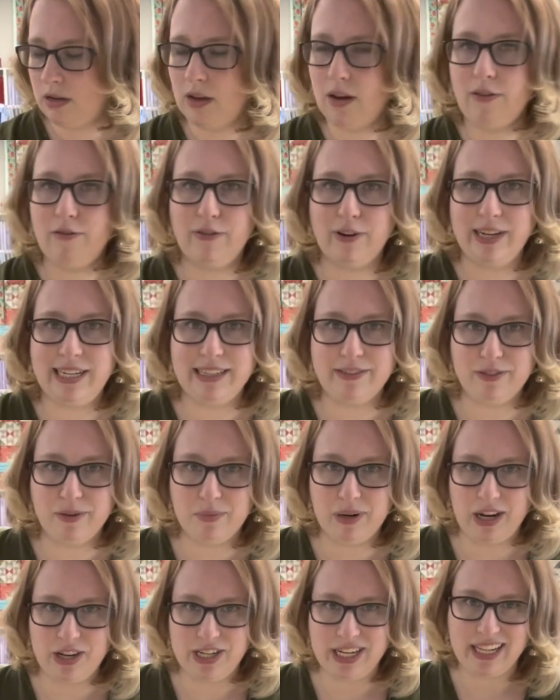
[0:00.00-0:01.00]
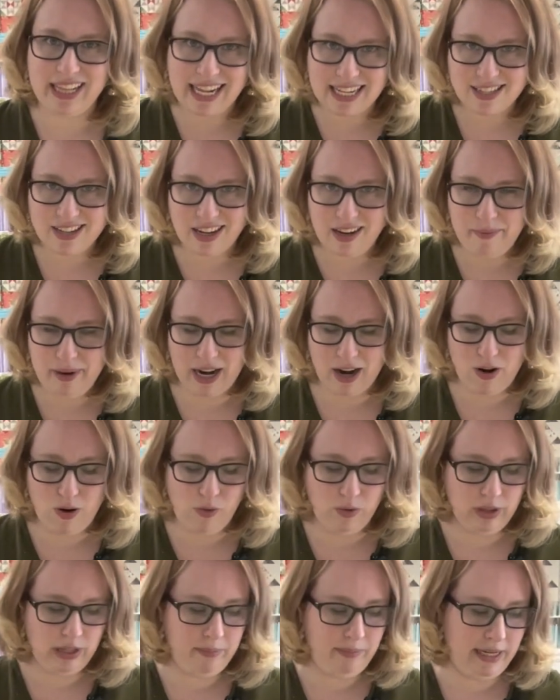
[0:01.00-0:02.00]
for a different project. That's going to be our
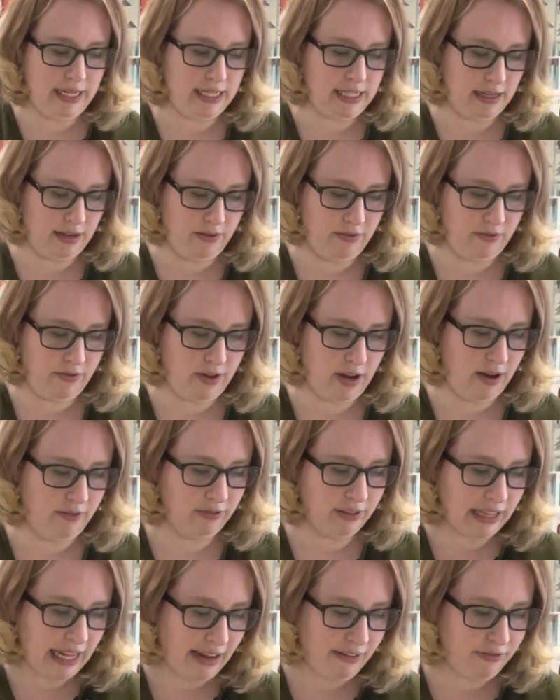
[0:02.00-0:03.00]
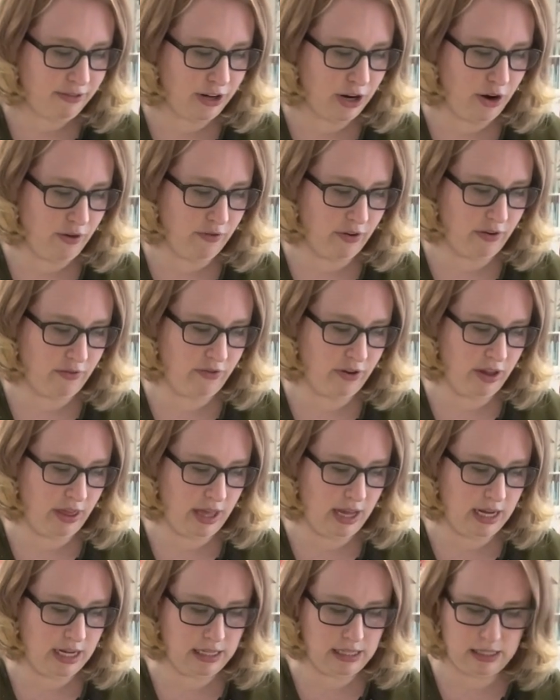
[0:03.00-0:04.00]
only piece of leftover for
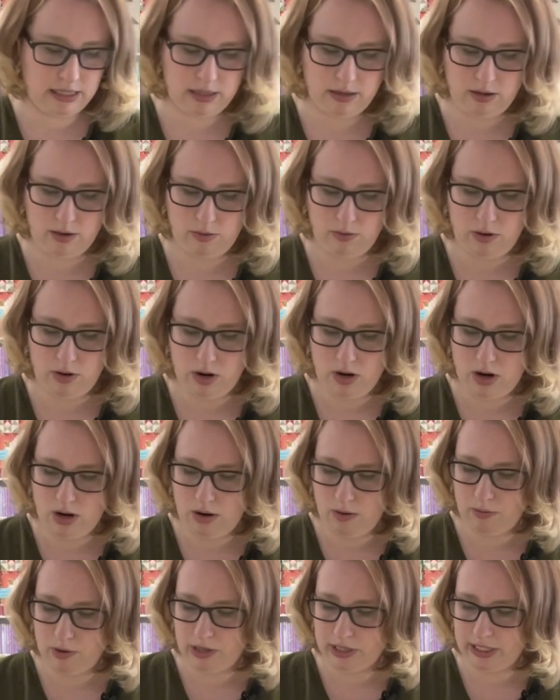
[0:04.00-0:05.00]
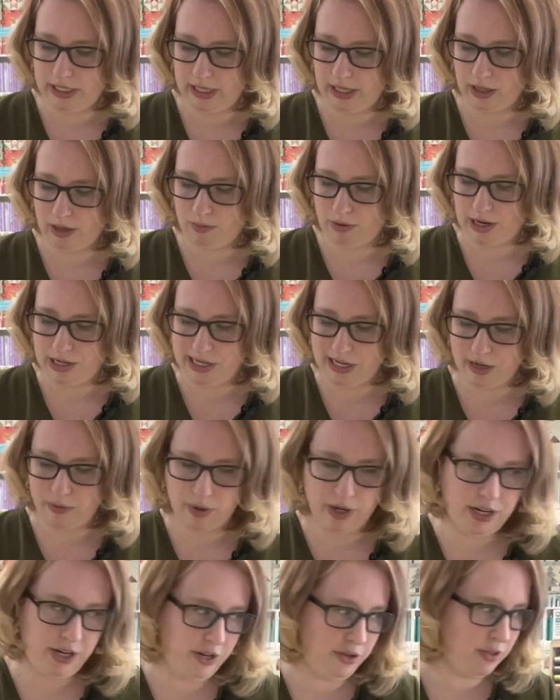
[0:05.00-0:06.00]
this particular project. We're
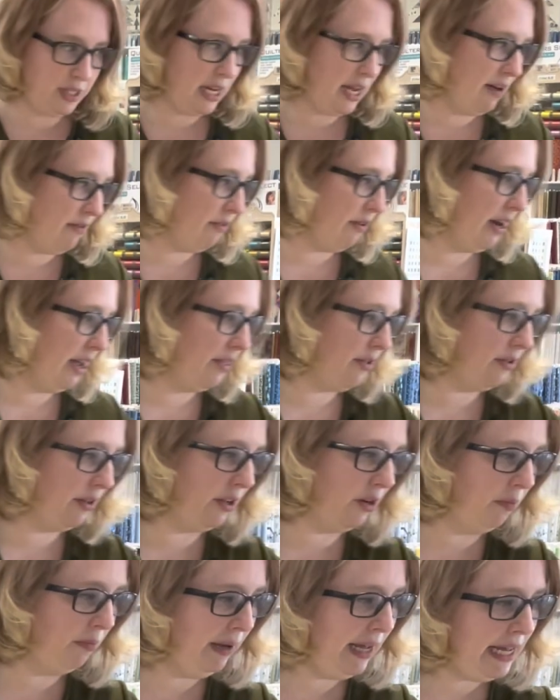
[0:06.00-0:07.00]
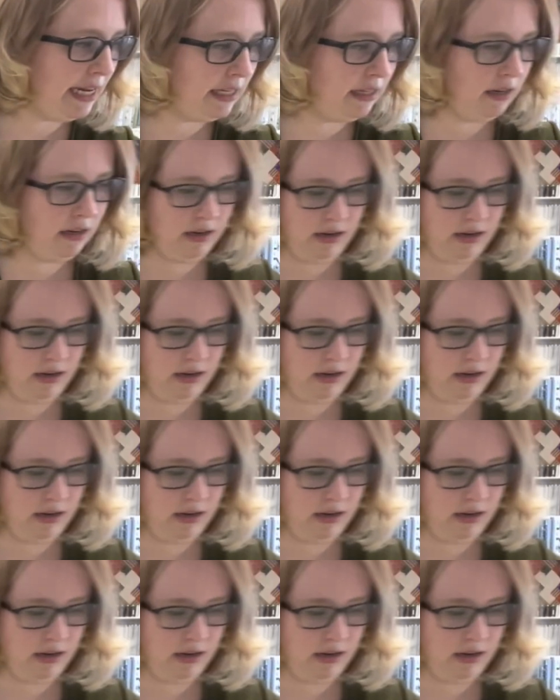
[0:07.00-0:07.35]
going to use every other little bit,